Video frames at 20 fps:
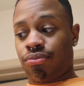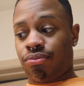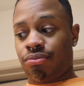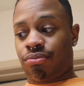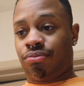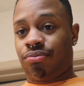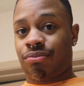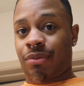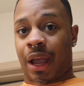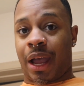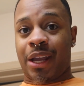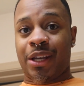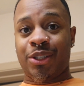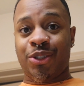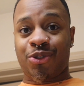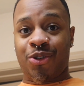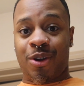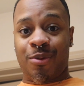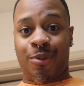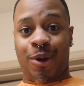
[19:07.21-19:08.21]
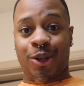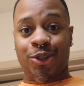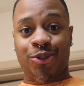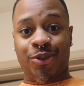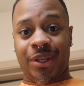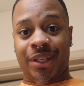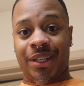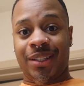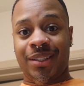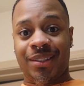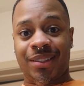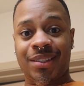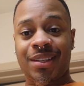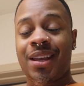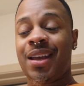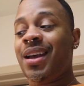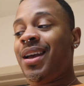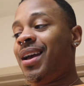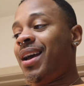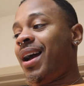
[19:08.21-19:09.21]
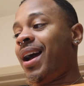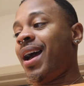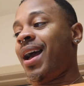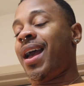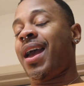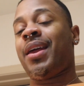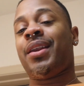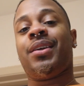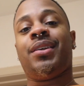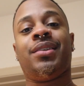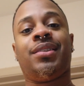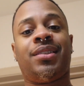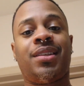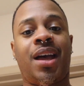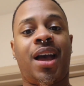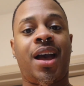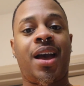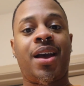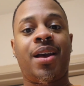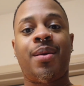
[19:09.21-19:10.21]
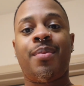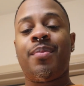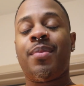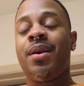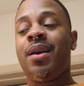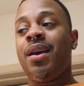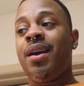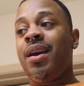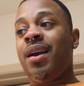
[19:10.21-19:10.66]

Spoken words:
I enjoyed my drinks. I had a good time.